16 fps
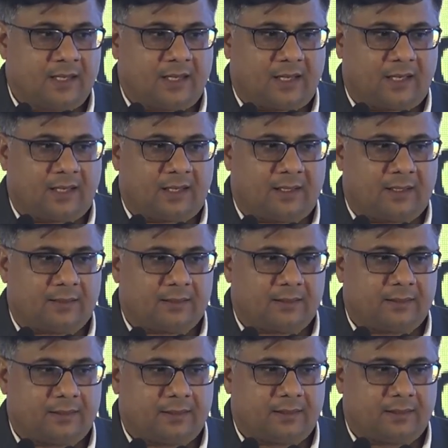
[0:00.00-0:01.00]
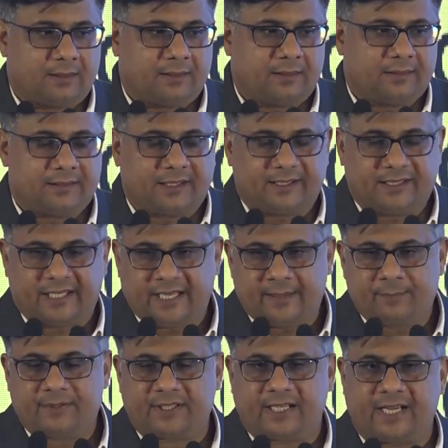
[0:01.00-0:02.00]
Uh, the
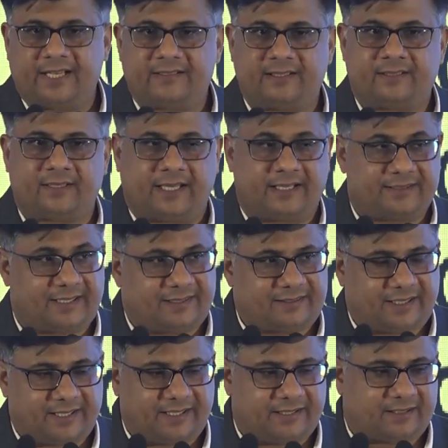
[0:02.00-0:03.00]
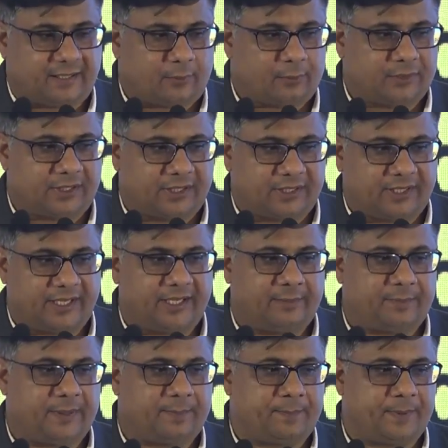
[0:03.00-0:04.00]
team size is, as I said, is around 30
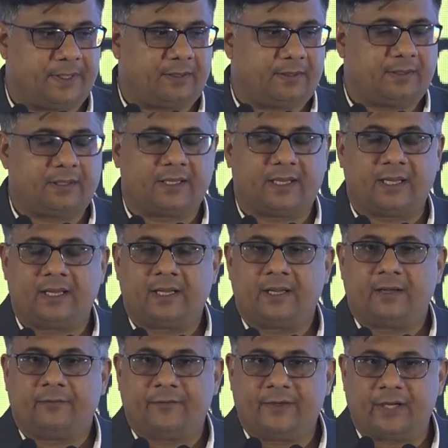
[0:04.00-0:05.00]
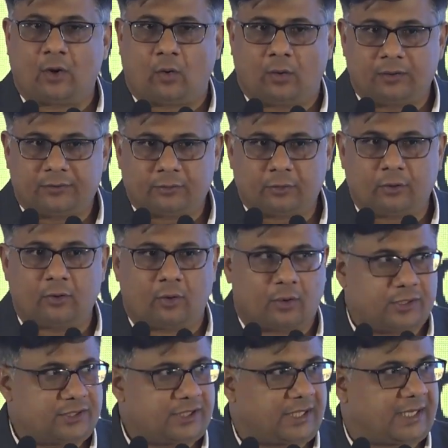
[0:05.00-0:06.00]
people. We also
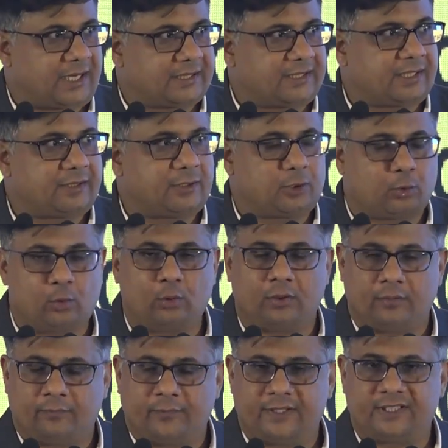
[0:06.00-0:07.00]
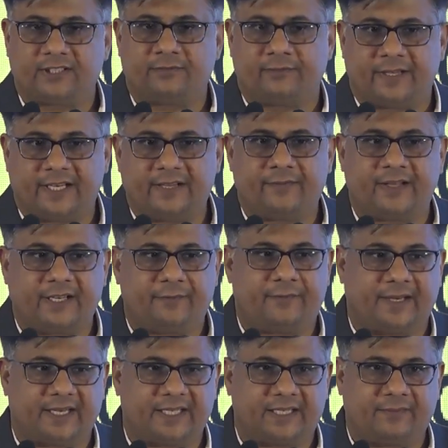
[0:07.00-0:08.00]
launched another tool which is very
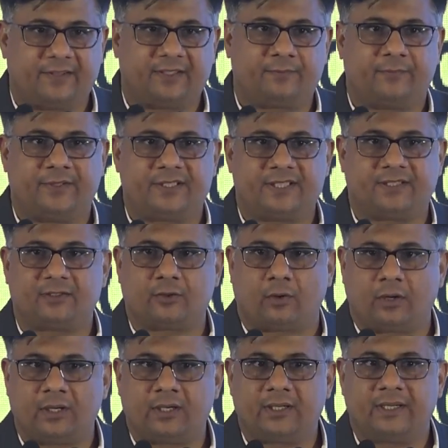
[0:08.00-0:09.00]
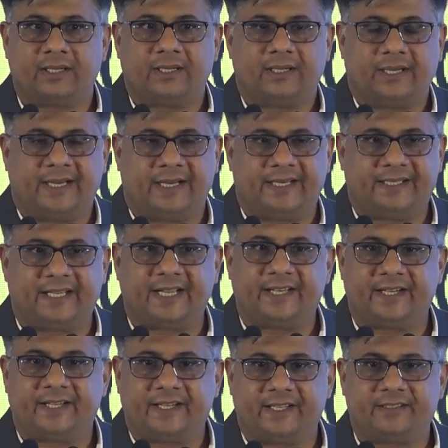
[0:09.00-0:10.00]
effective, which is called
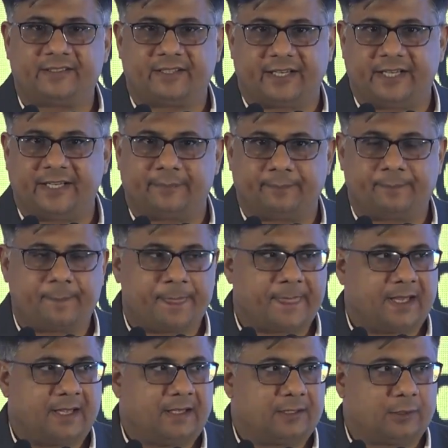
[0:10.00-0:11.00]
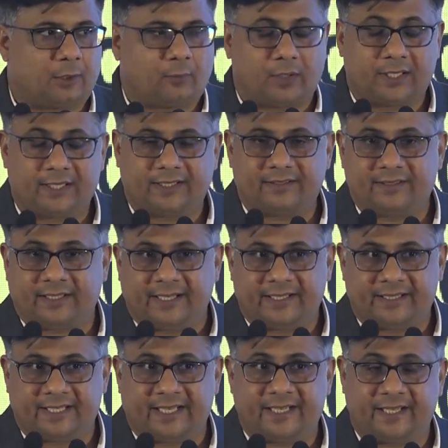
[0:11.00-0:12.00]
Integrity Screen. Now, what does
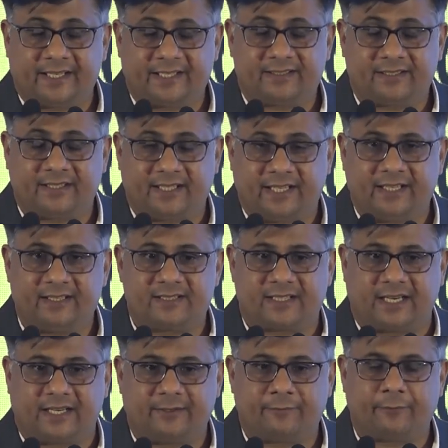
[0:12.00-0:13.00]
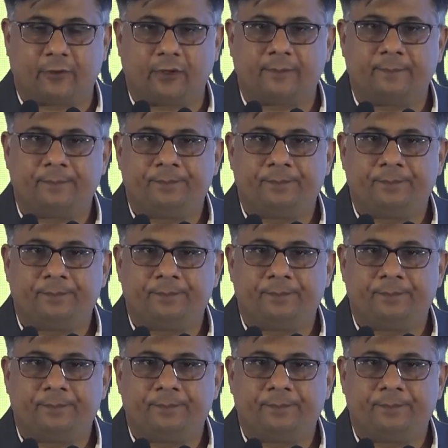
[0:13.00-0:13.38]
Integrity Screen stand for?